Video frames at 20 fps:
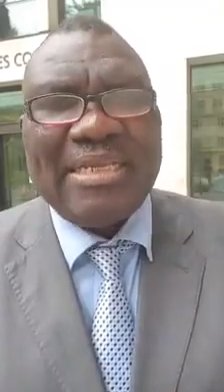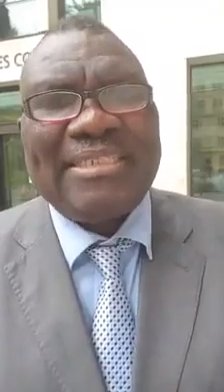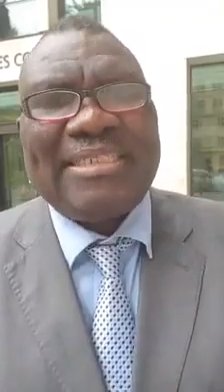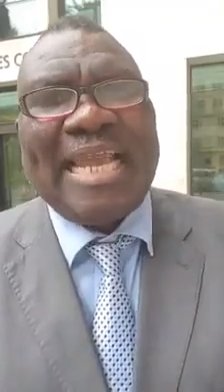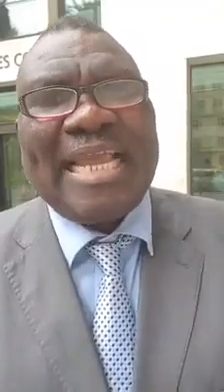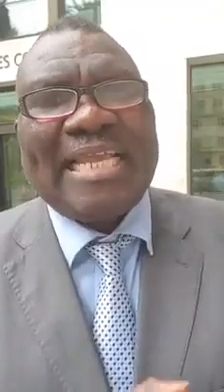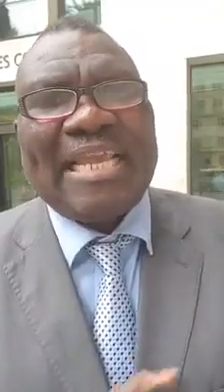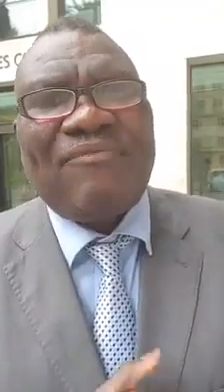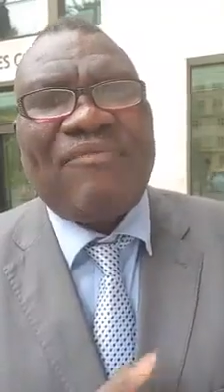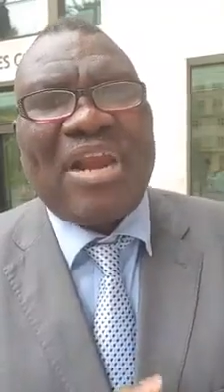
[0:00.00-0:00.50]

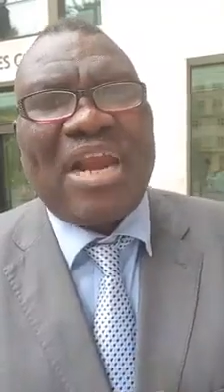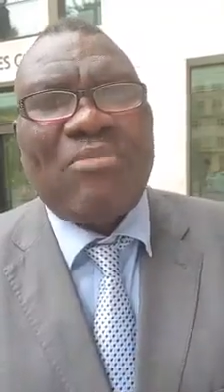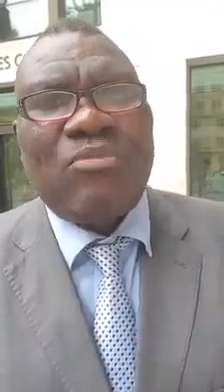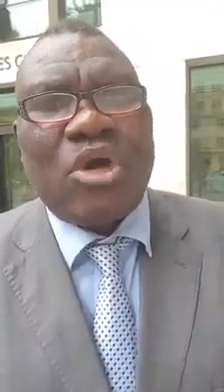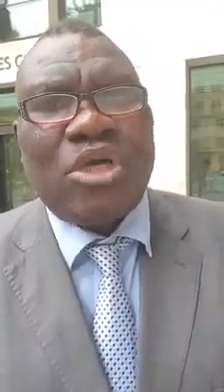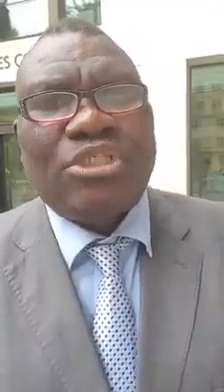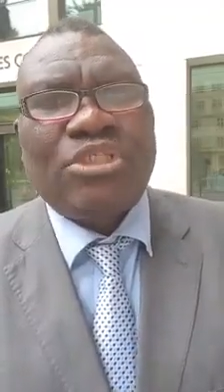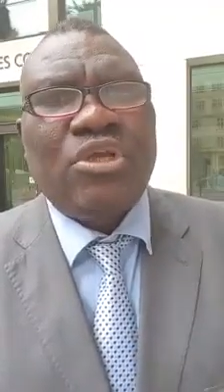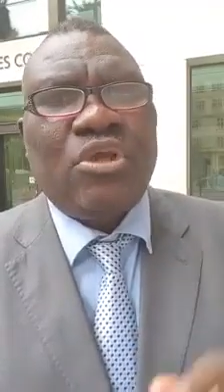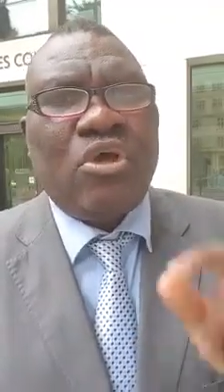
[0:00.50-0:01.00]
Thank you very
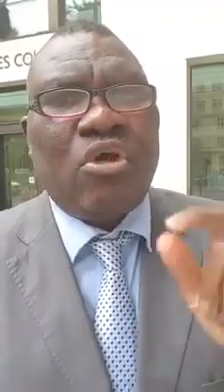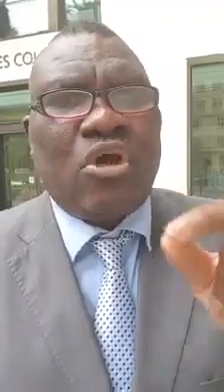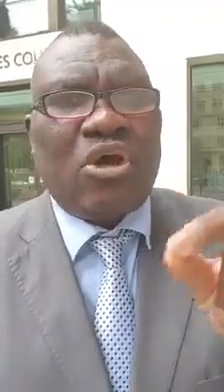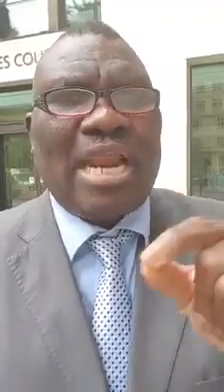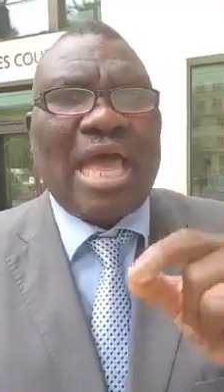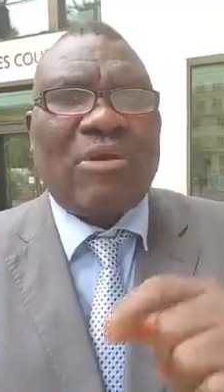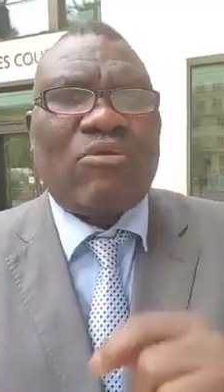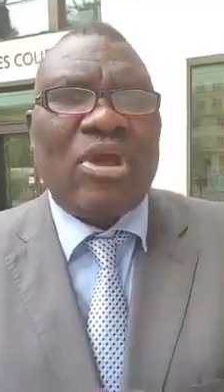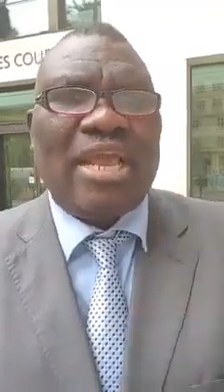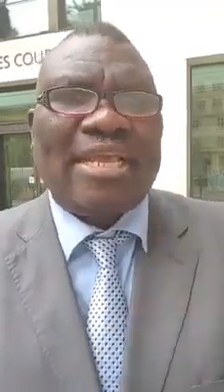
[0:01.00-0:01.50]
much,
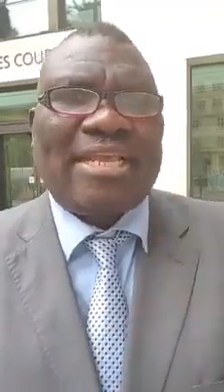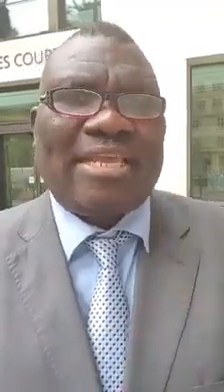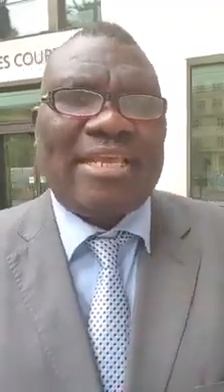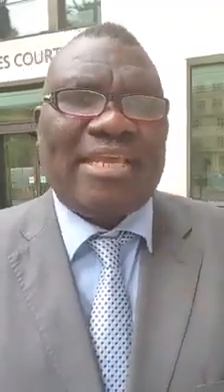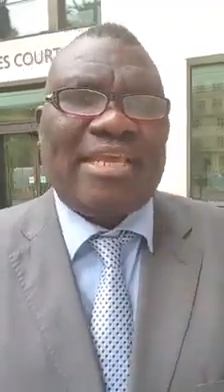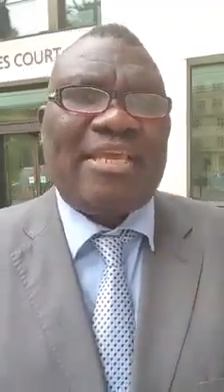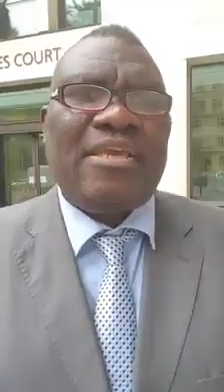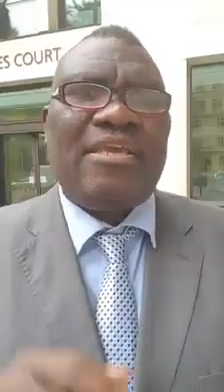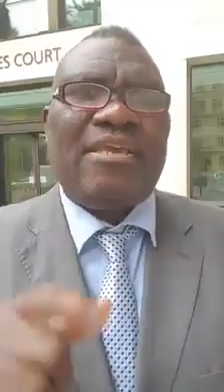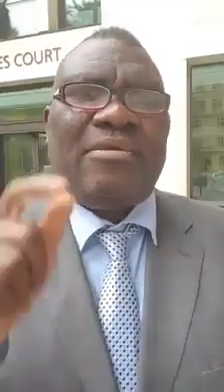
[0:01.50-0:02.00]
Olako
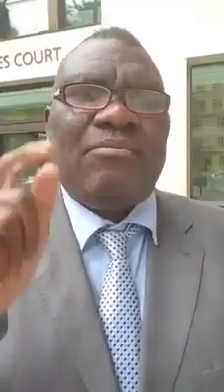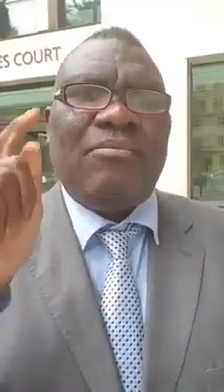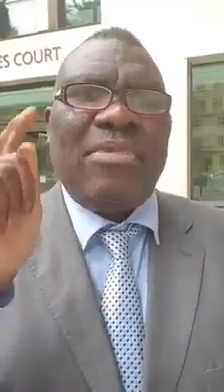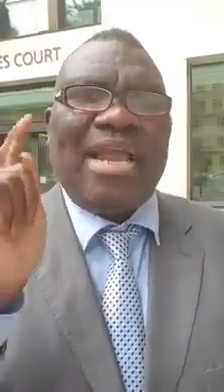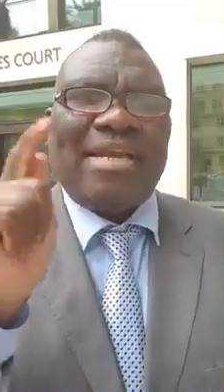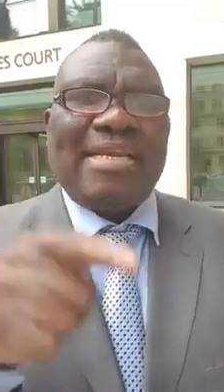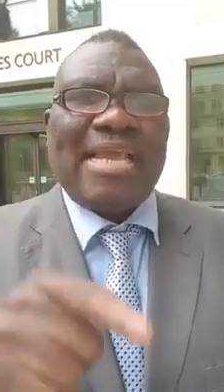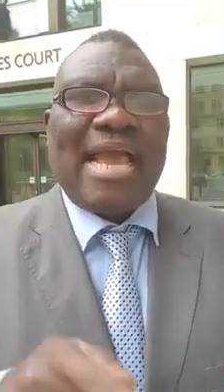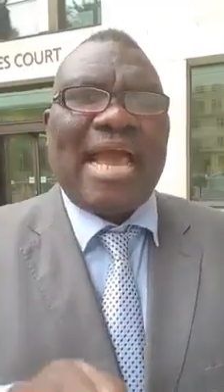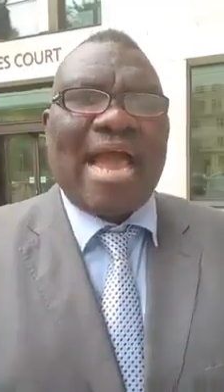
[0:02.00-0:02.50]
Eki,
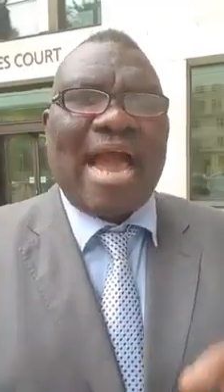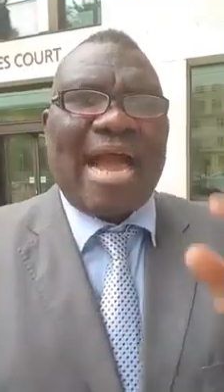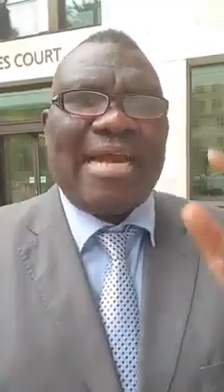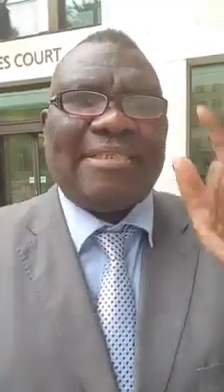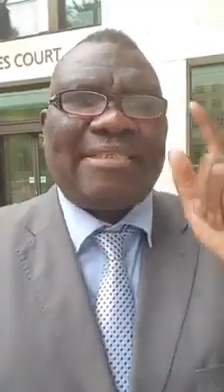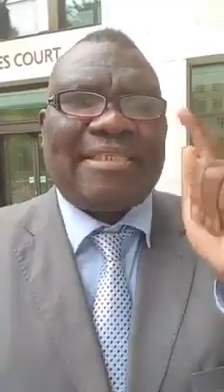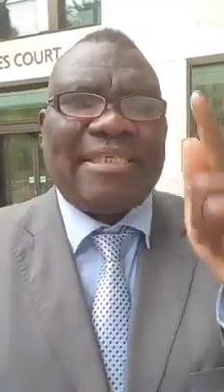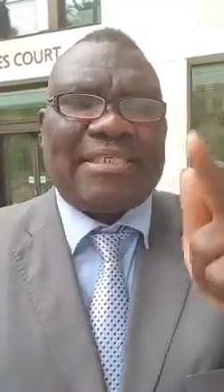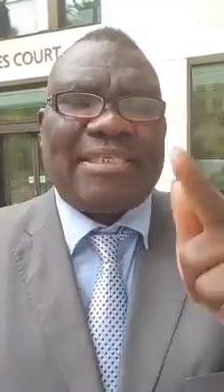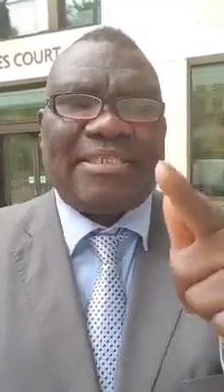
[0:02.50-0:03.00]
Media
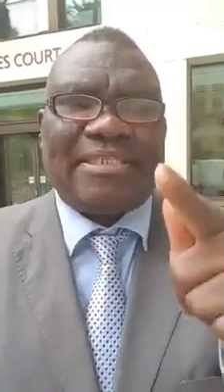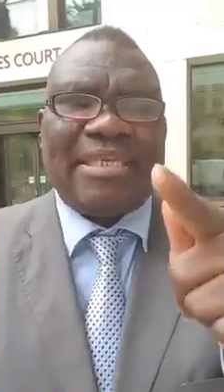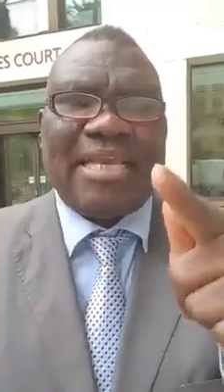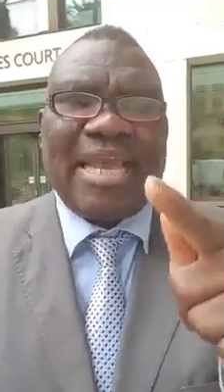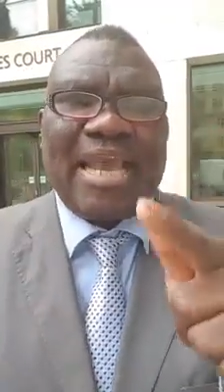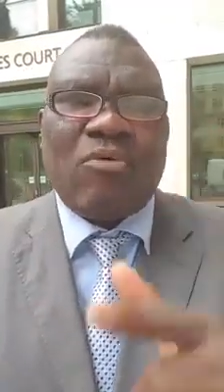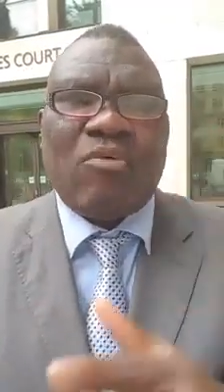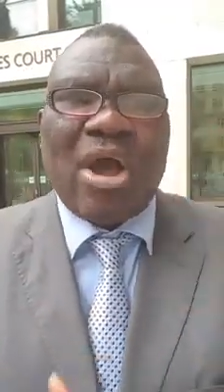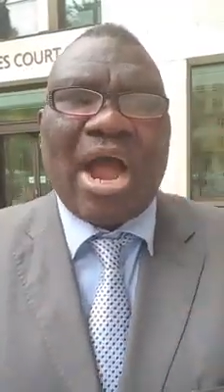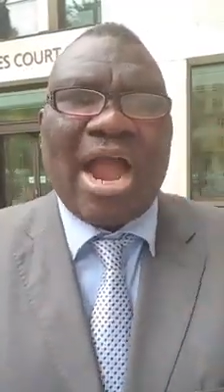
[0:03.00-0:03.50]
and Citizen
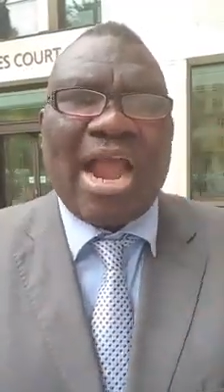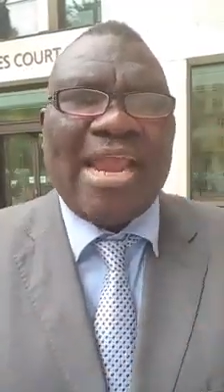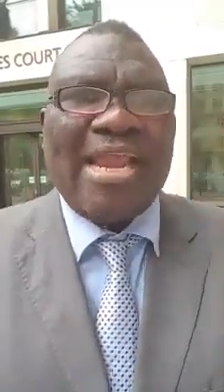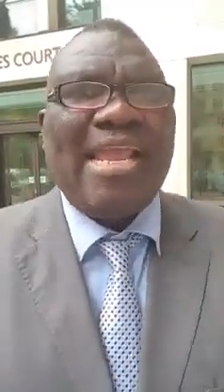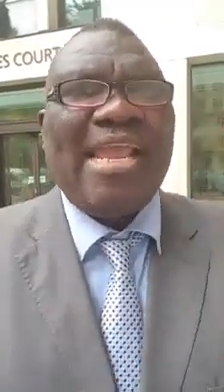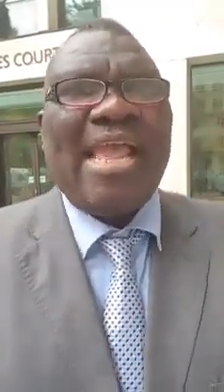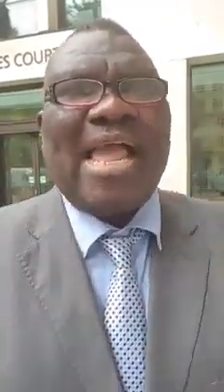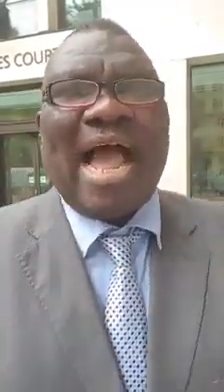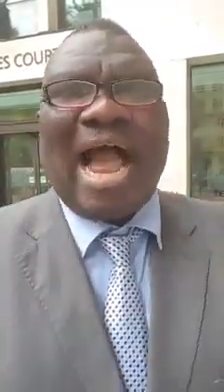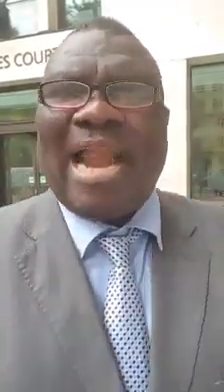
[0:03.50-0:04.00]
Haywire,
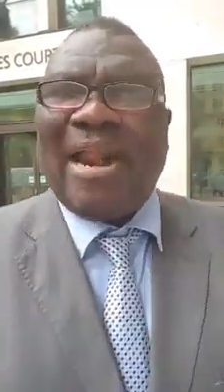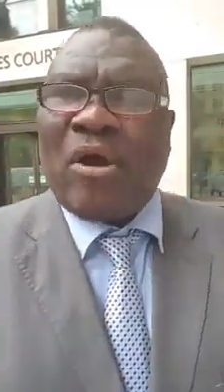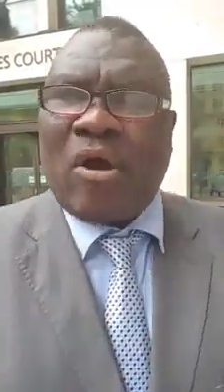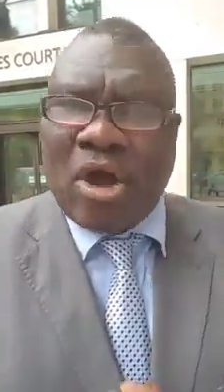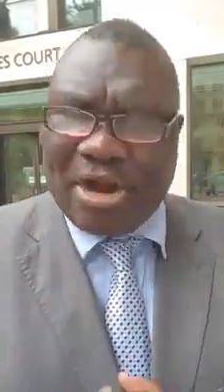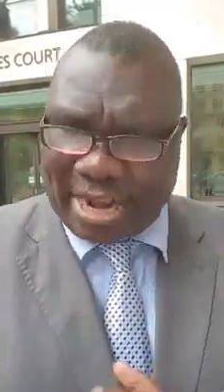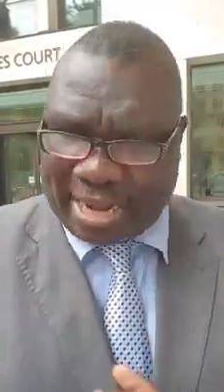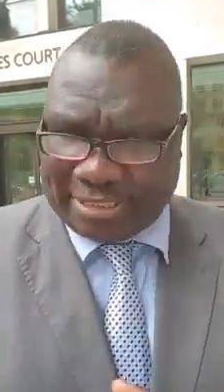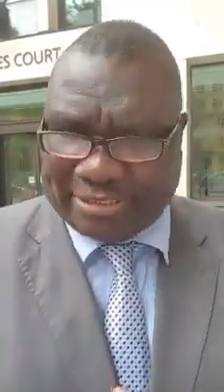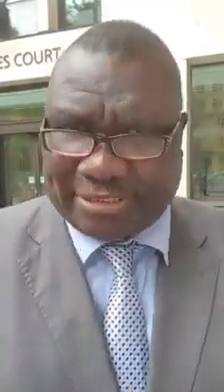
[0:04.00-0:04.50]
and
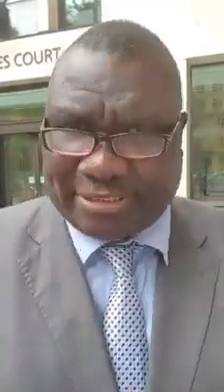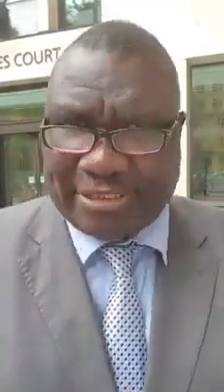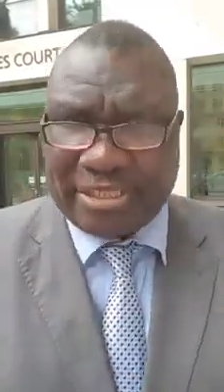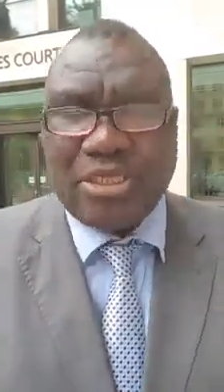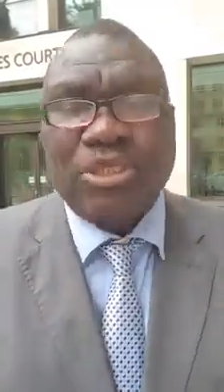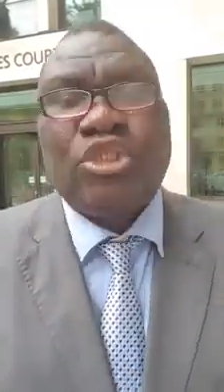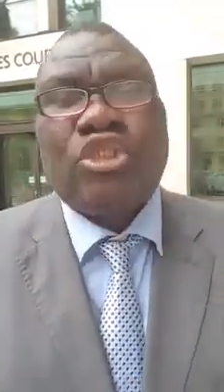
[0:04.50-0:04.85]
others.